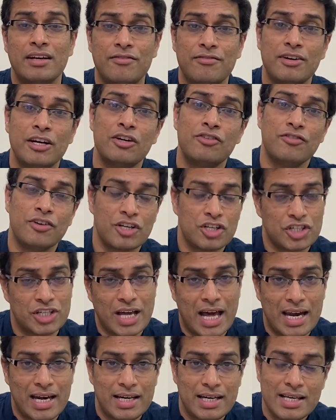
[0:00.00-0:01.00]

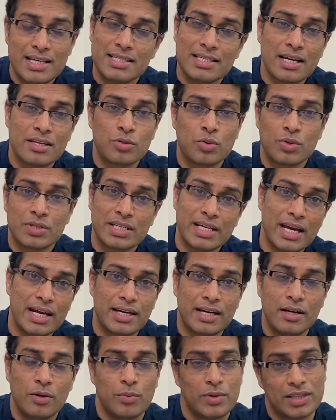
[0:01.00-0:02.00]
functionalities
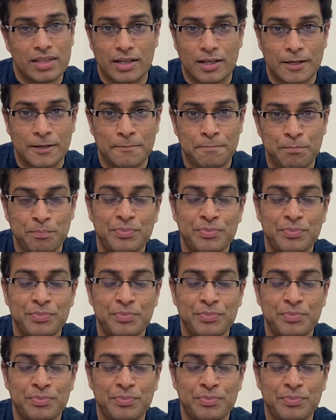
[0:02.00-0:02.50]
associated with it.